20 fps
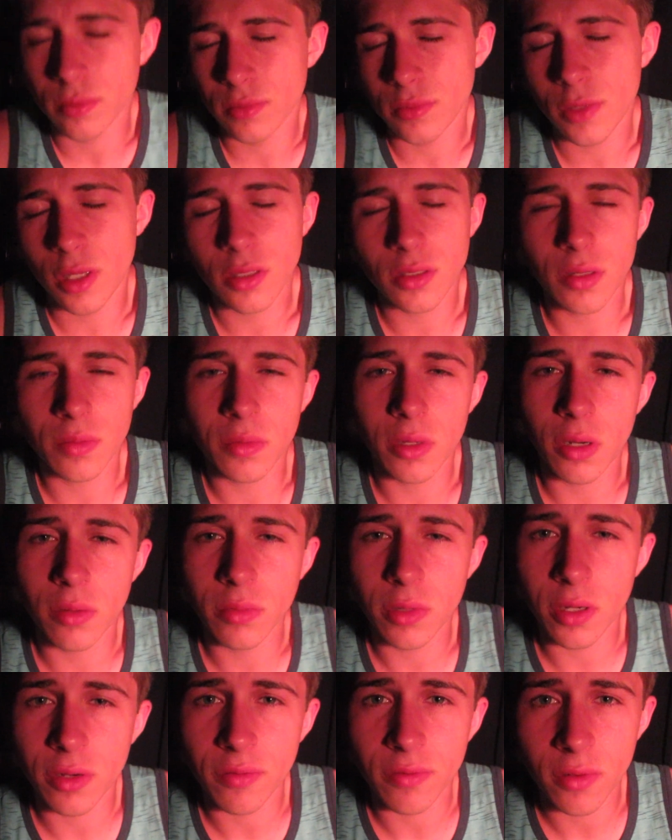not something I'm
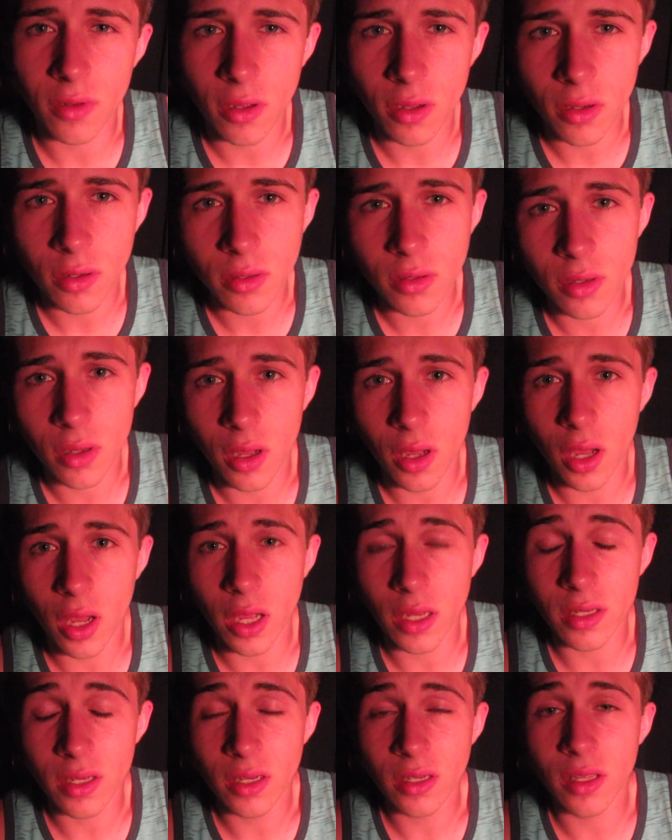gonna vlog.
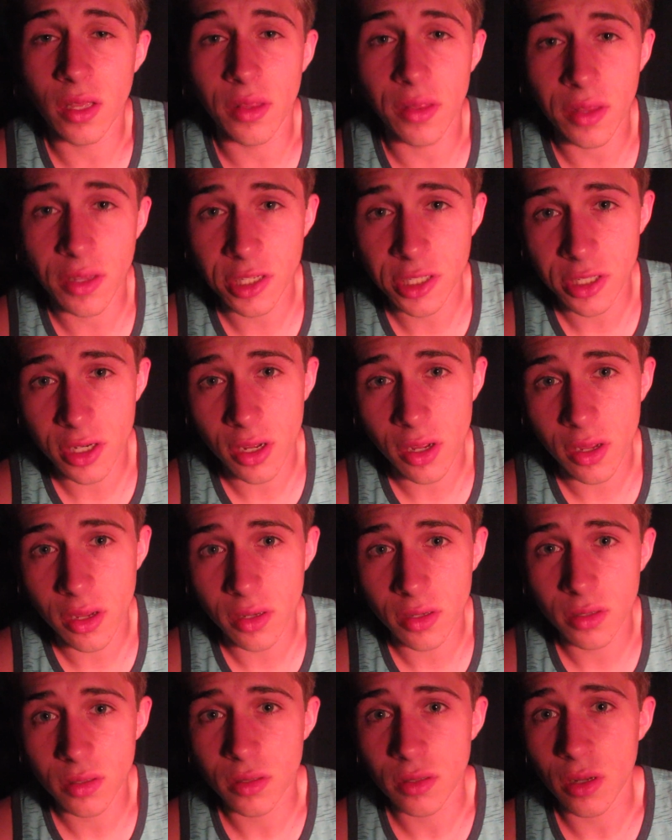I did get this shot
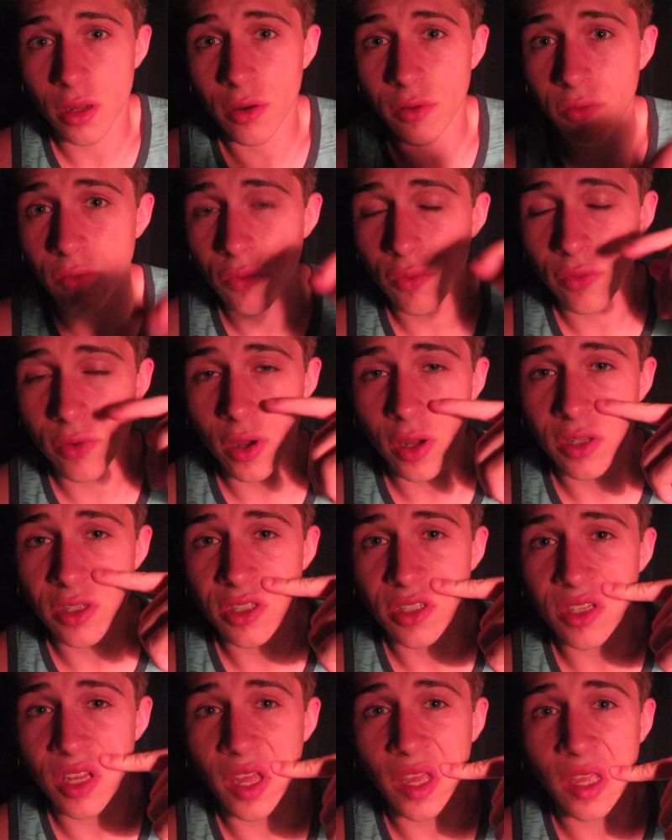of
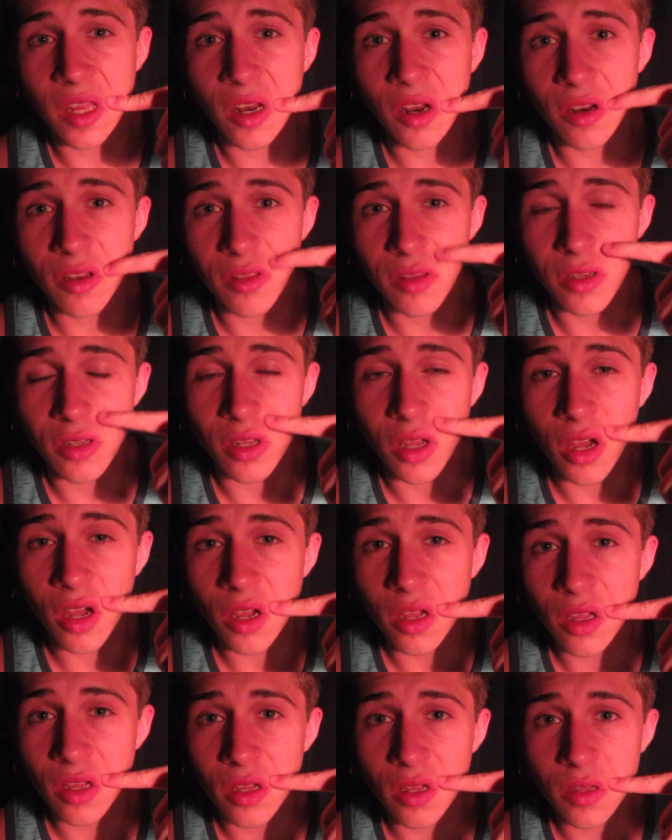us hanging out at the
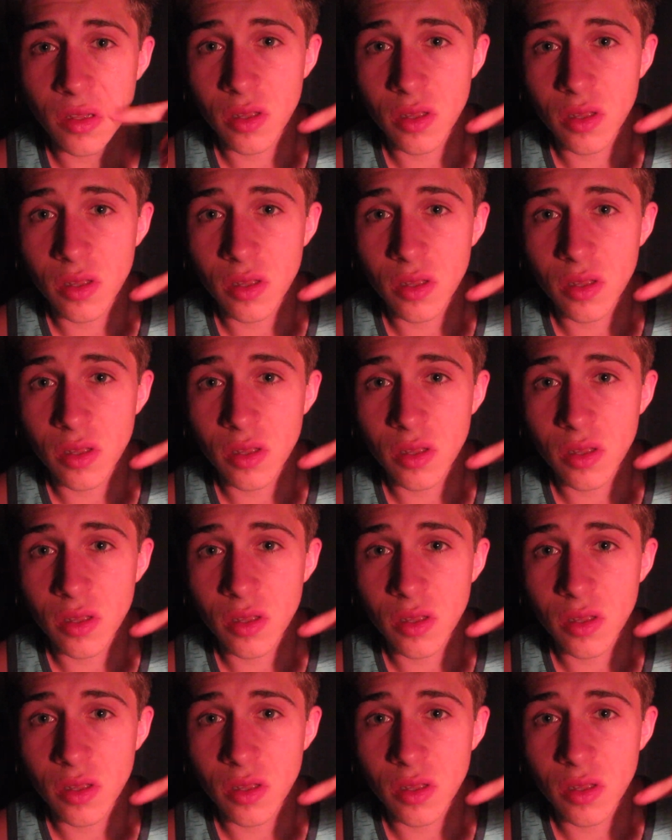dock.